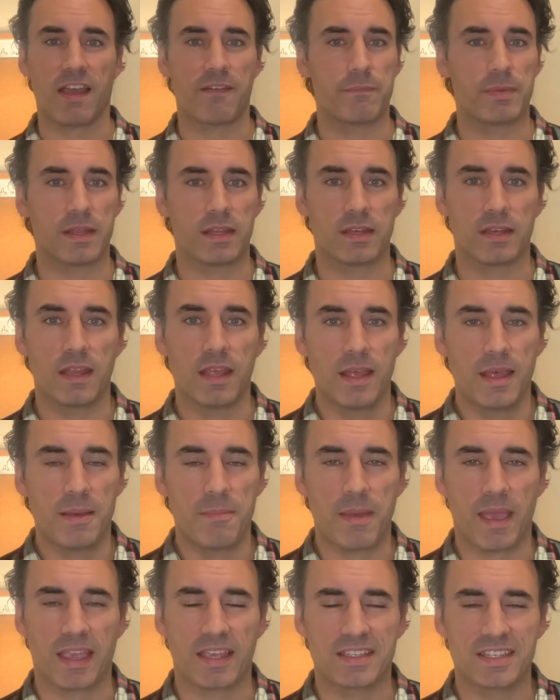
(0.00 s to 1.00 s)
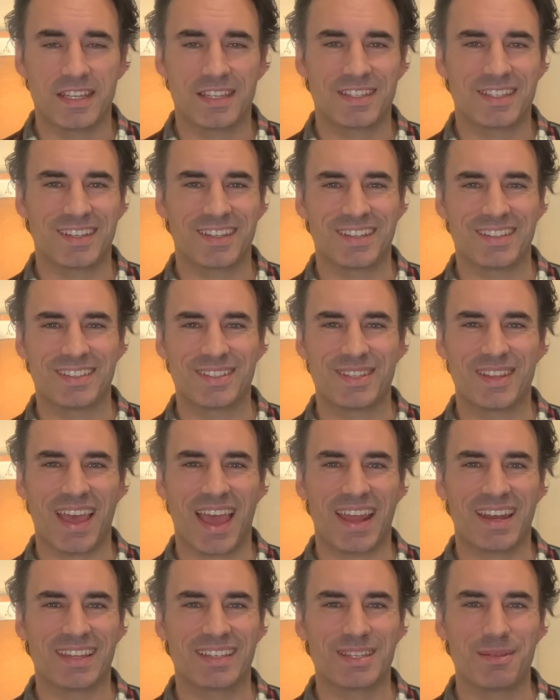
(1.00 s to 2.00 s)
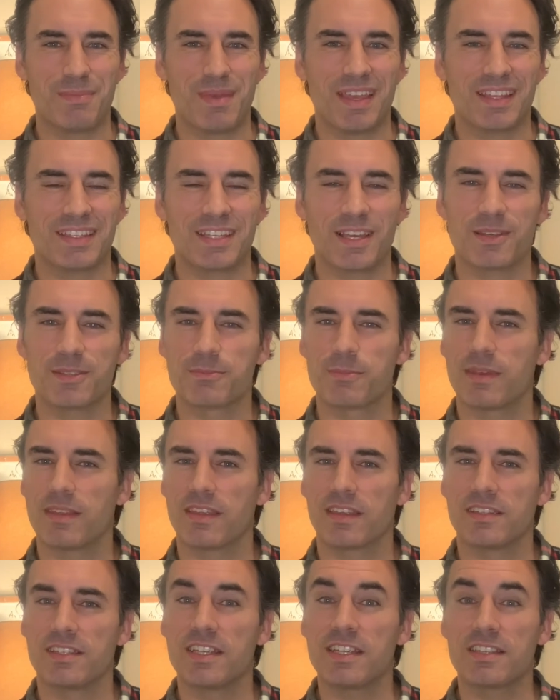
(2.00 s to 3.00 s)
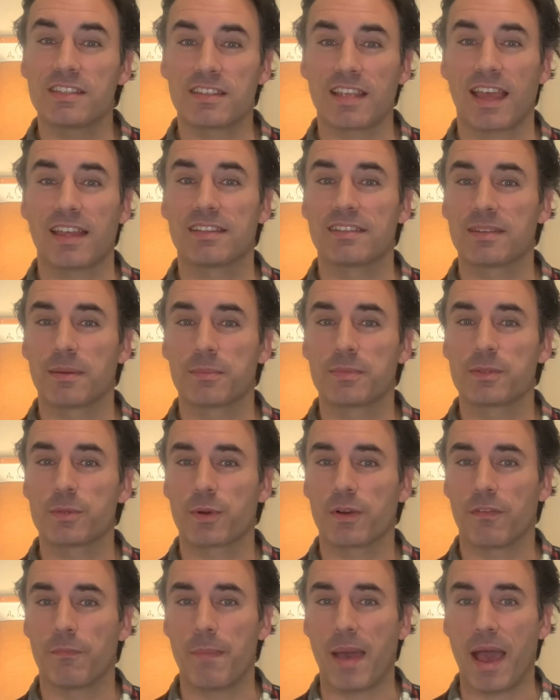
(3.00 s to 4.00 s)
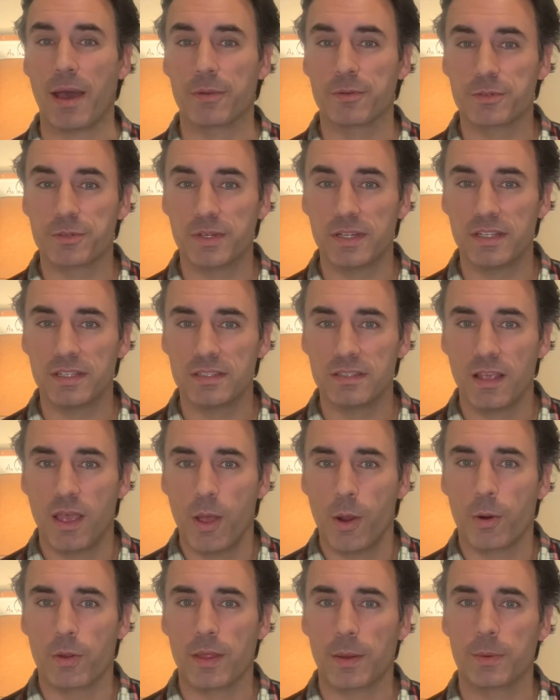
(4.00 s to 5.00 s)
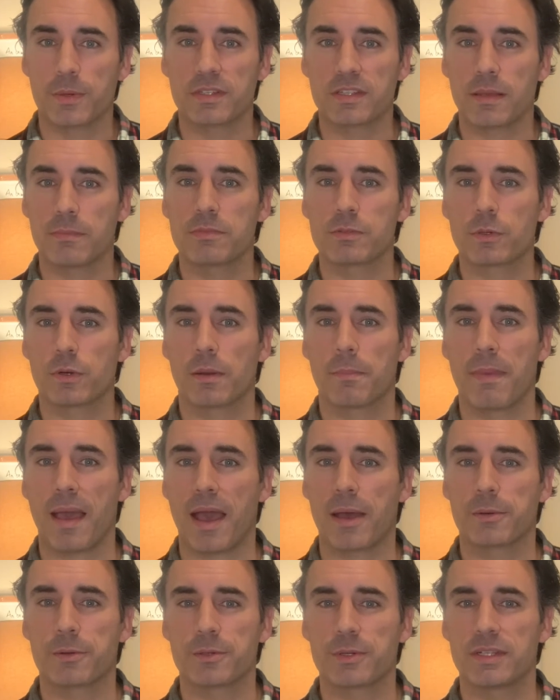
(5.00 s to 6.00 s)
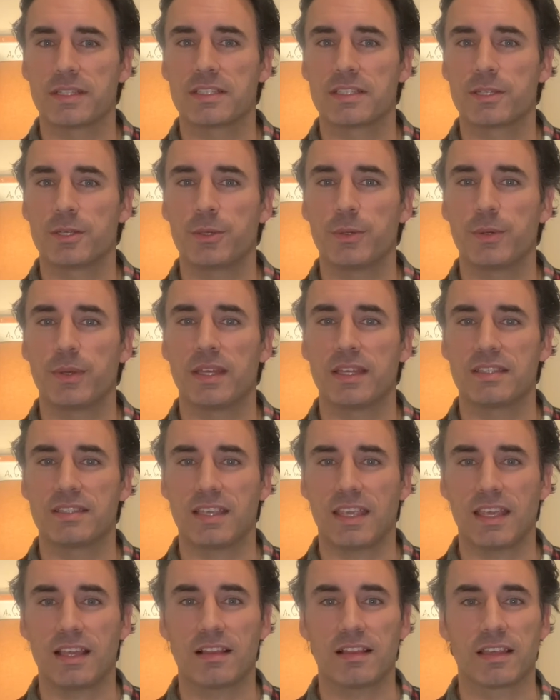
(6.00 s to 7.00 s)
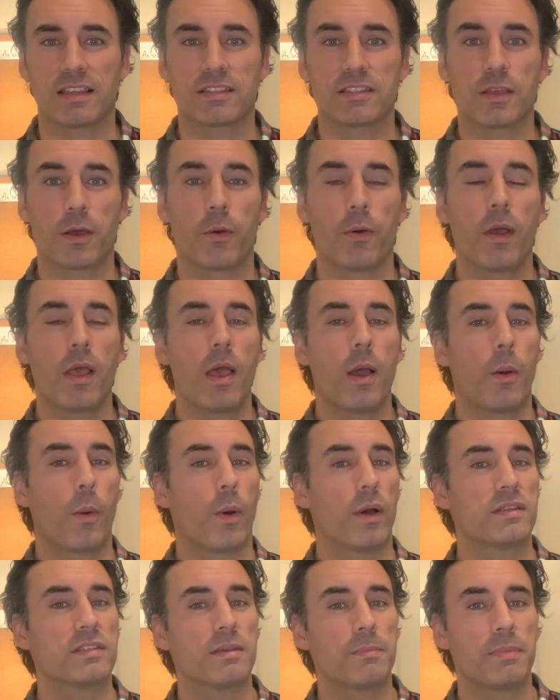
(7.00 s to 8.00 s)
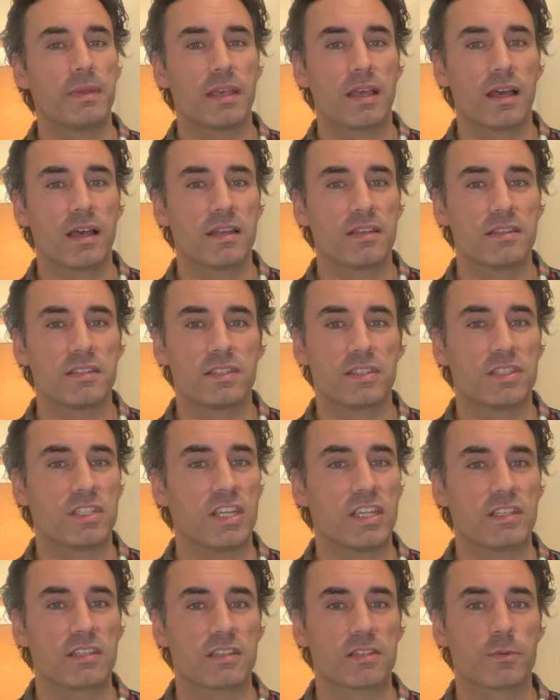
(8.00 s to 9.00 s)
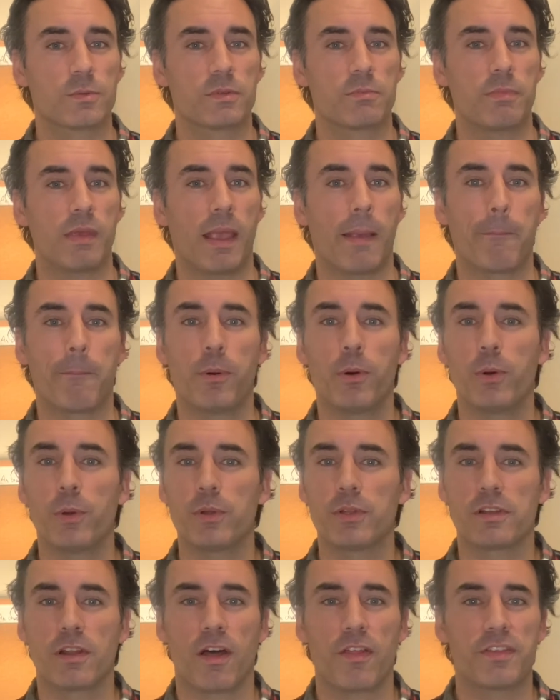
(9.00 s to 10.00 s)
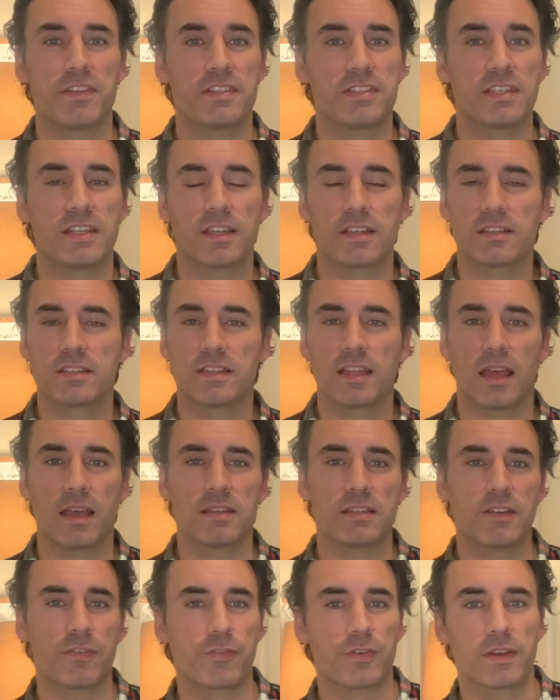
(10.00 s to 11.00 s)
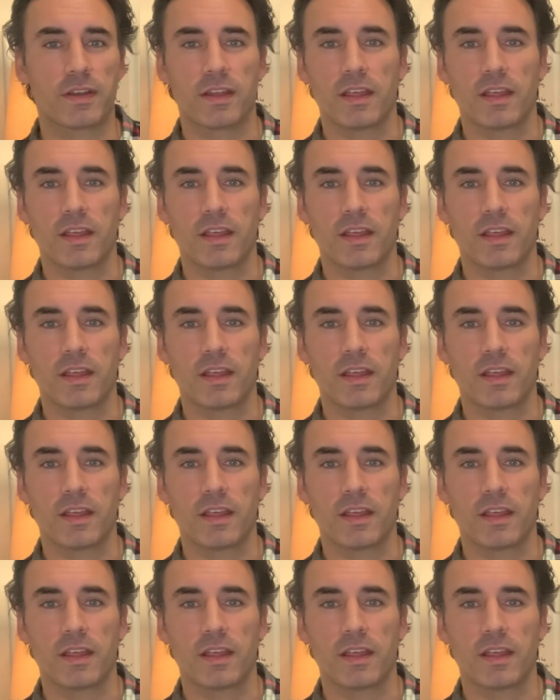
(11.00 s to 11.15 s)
been paying attention to that, to me it tells me that Jesus had some sort of boundaries, or there were some sort of boundaries to his healing. So was it because Jesus was being pulled in all these different